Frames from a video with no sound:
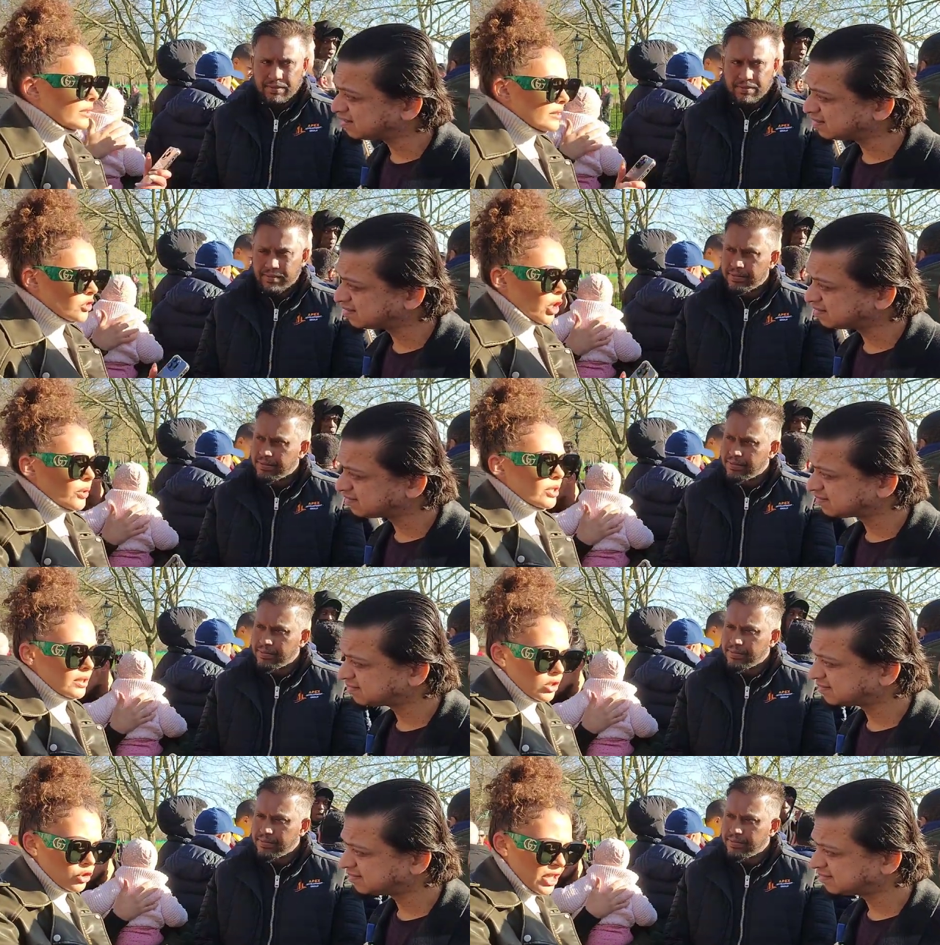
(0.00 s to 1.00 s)
Speaker 1: So
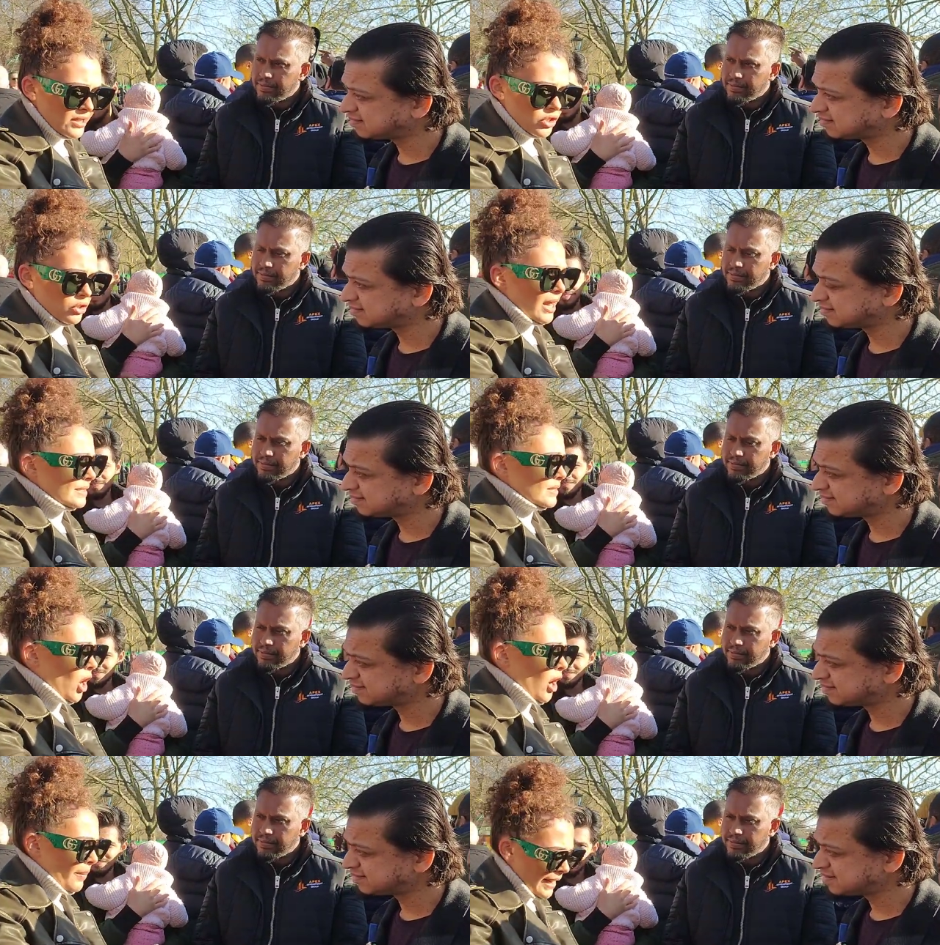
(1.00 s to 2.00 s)
Jesus Christ's
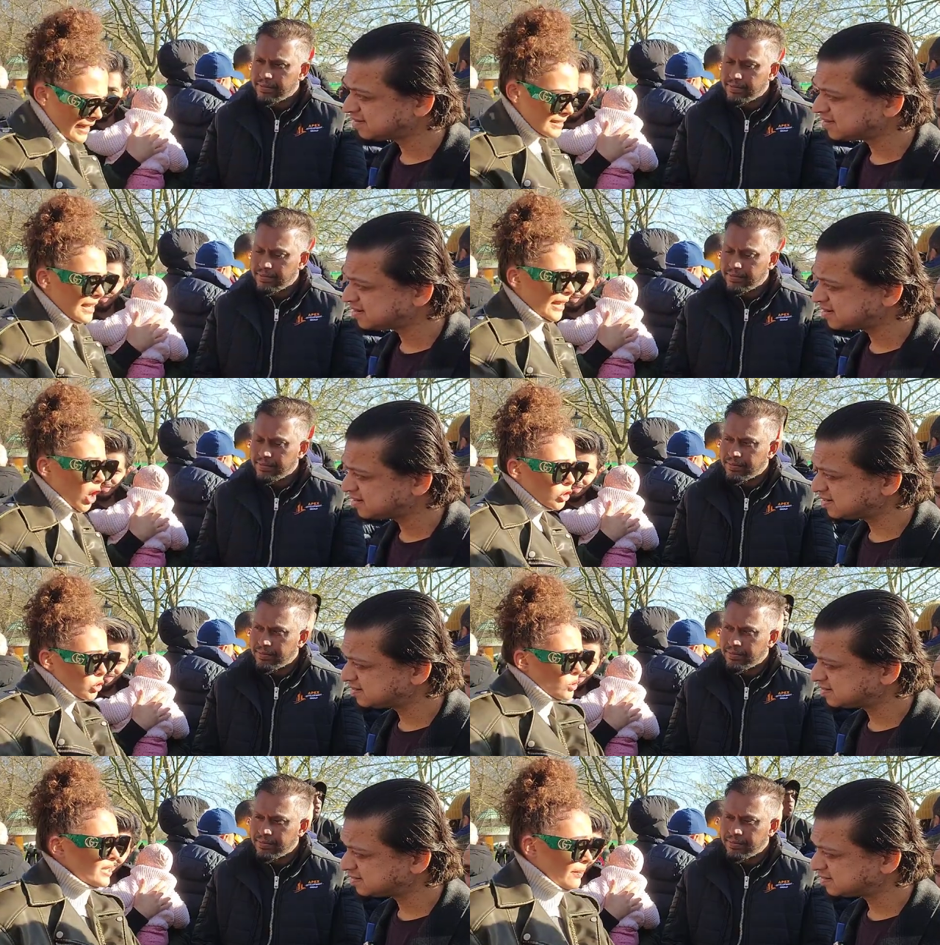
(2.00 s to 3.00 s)
arm and his leg are
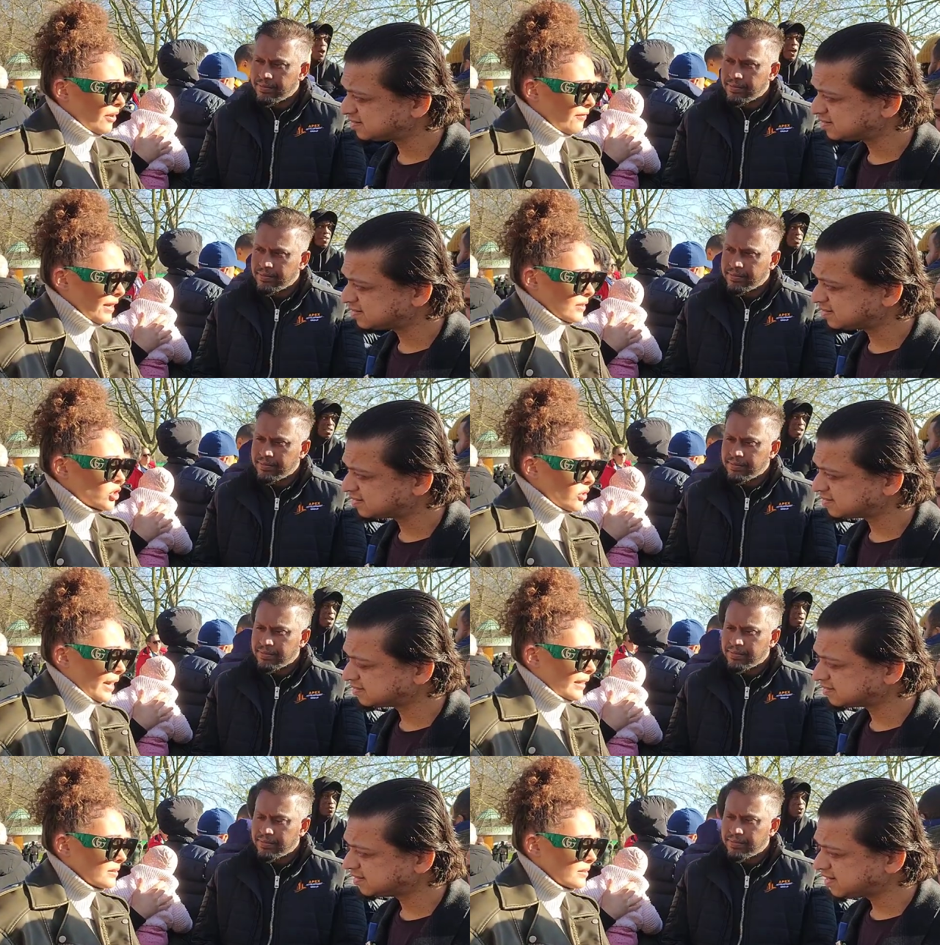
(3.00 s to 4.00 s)
two separate things,
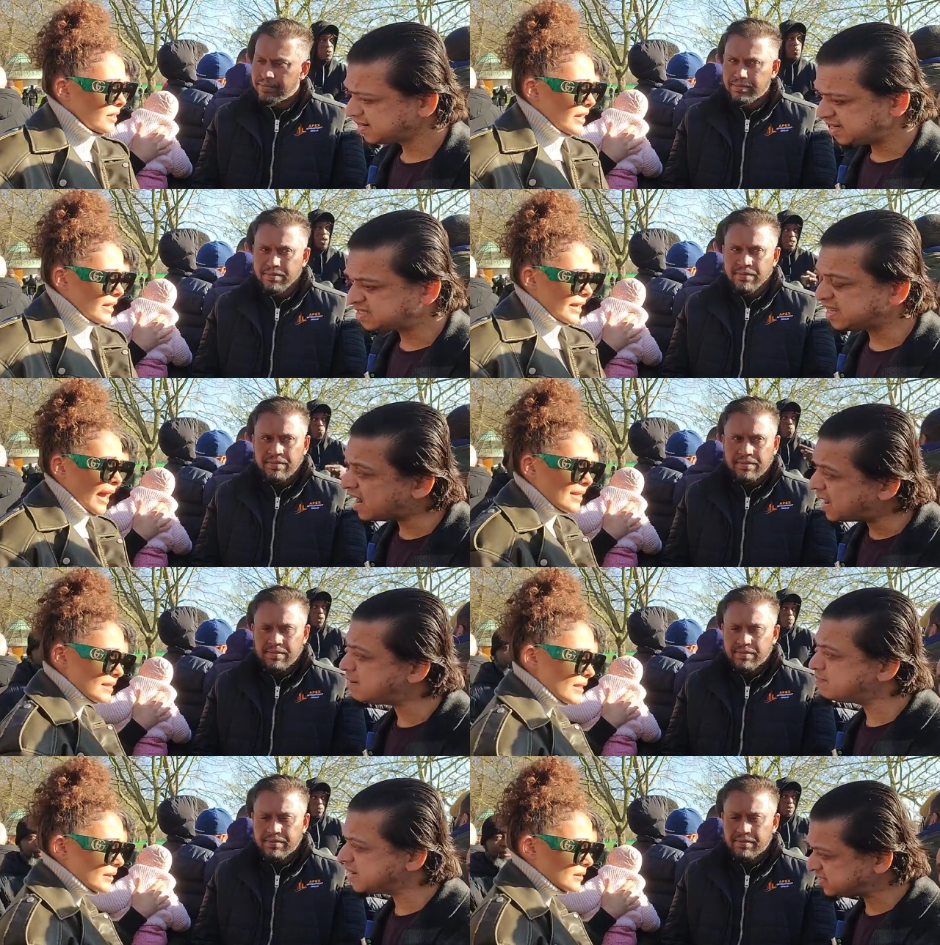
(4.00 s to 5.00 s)
correct?
Speaker 2: Is the
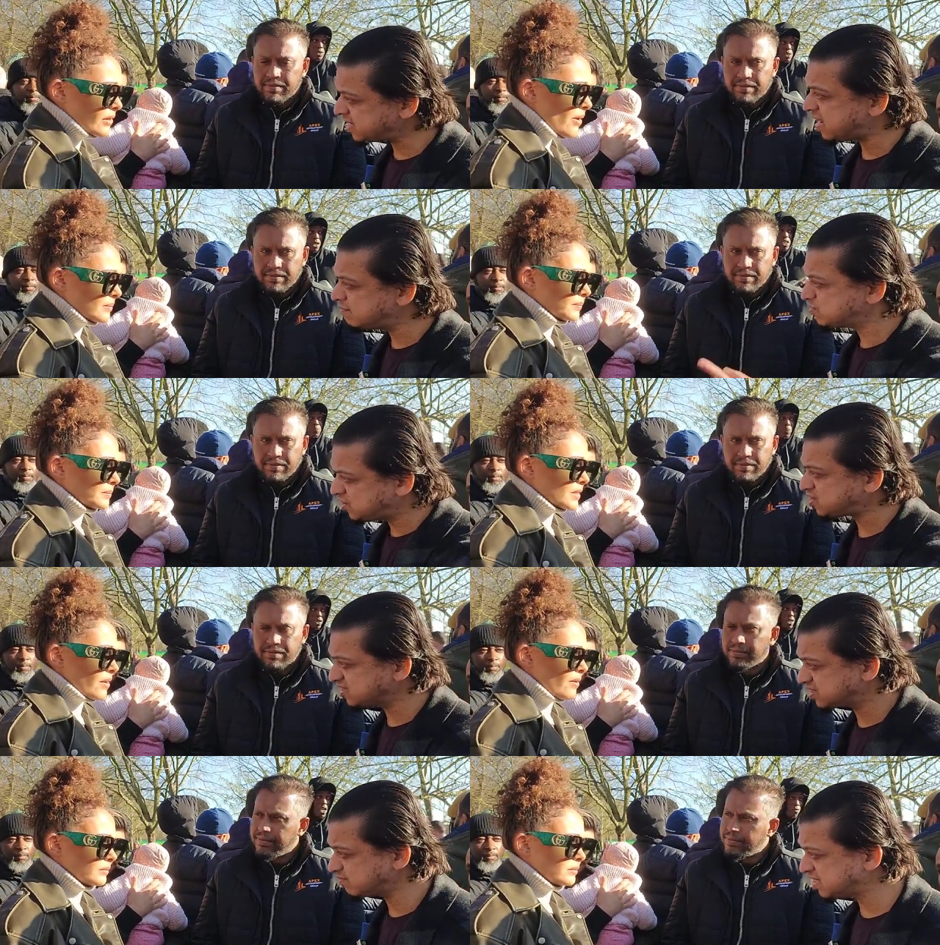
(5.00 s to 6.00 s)
arm
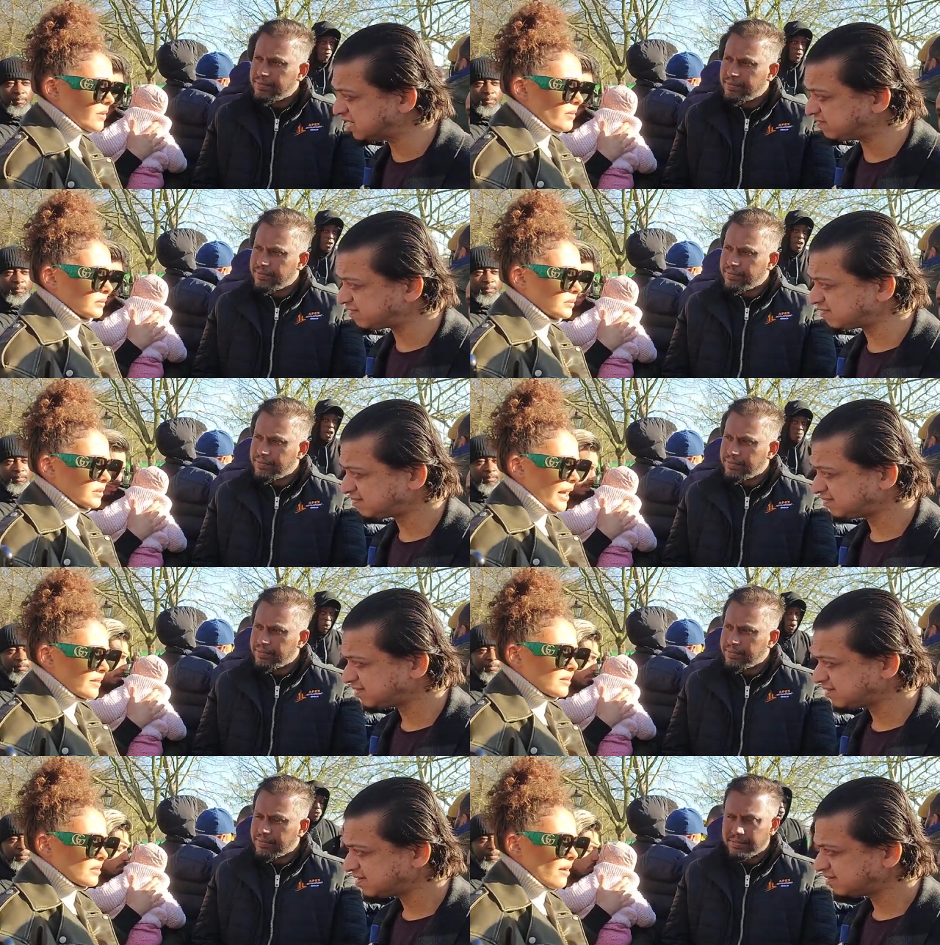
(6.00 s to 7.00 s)
Jesus himself?
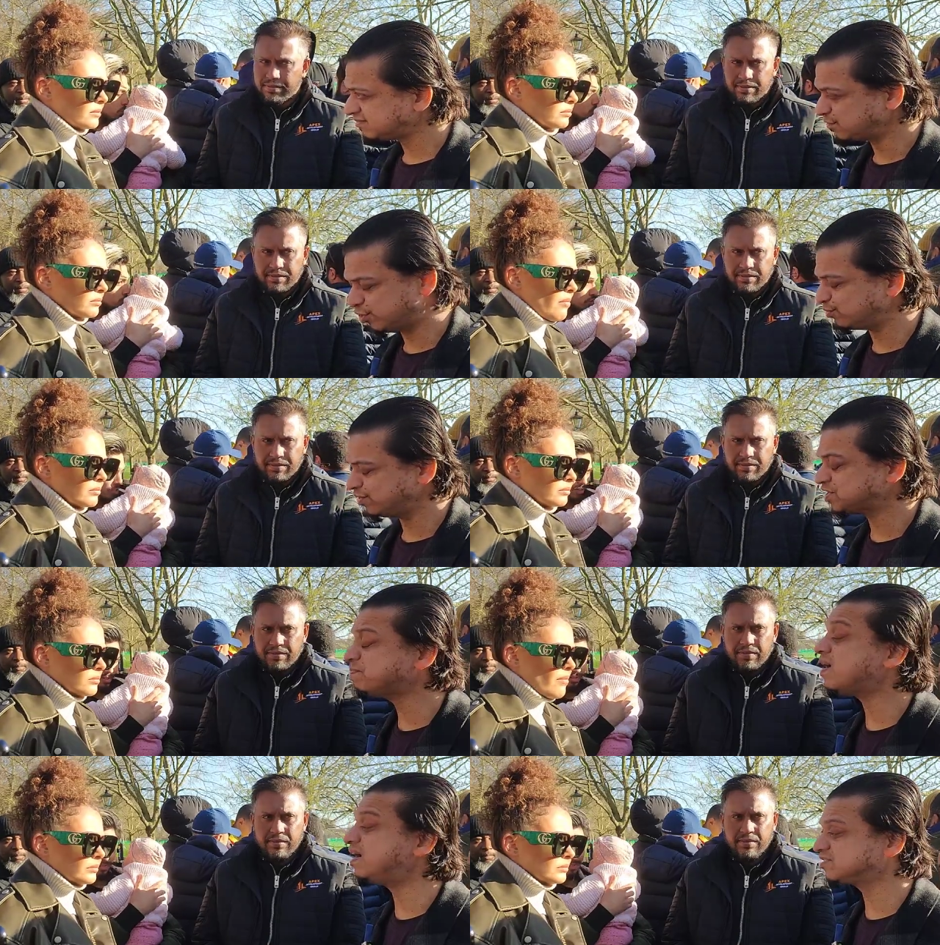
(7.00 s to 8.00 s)
Speaker 1: Yes.
Speaker 2: No, it's a
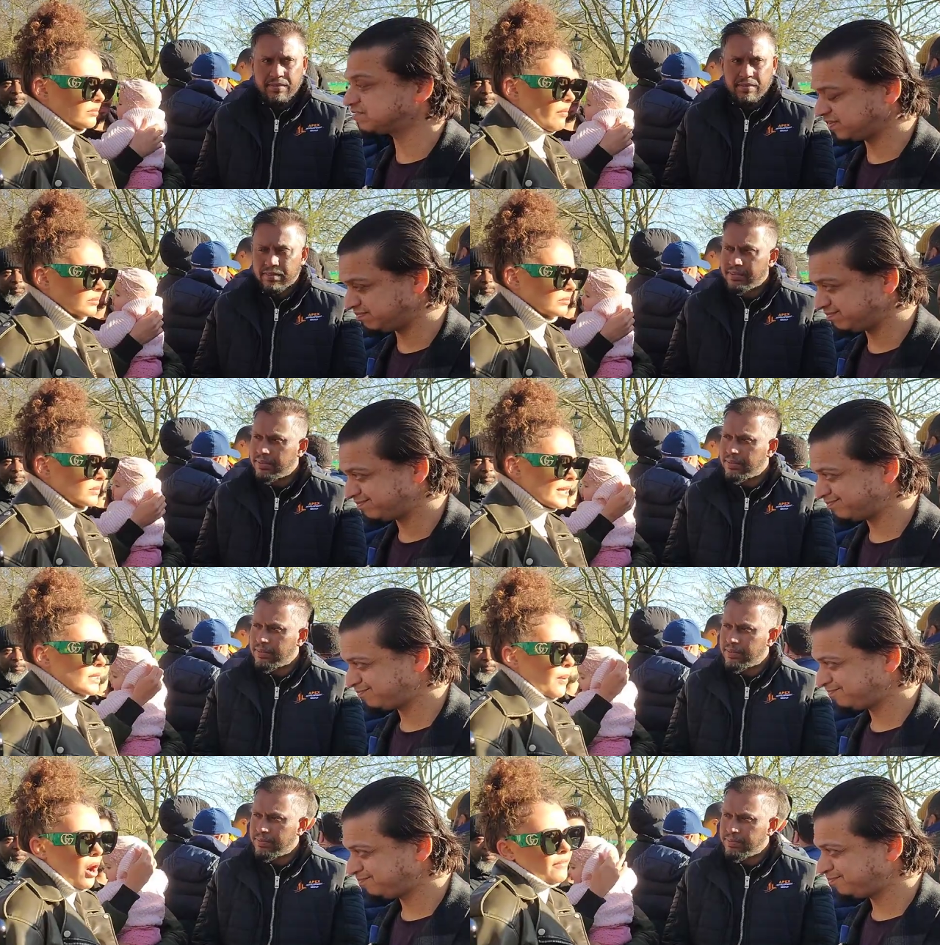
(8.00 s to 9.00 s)
part of him.
Speaker 1: It's
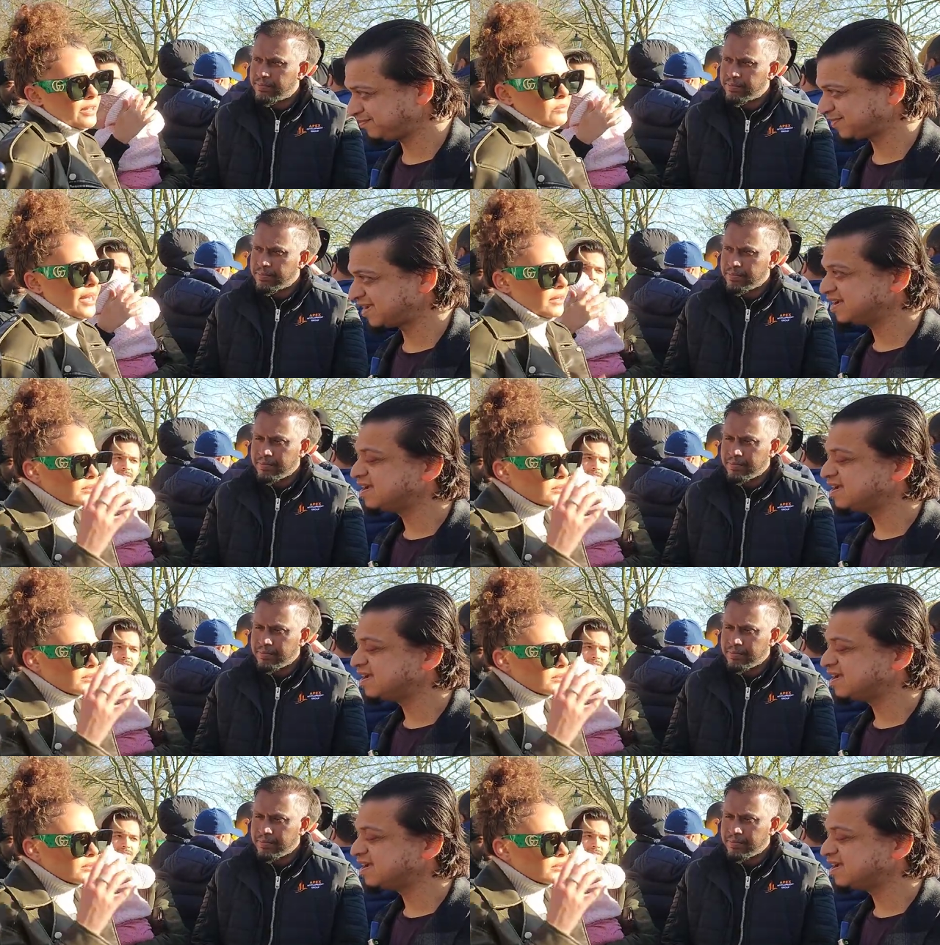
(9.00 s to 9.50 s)
a part of him, yeah.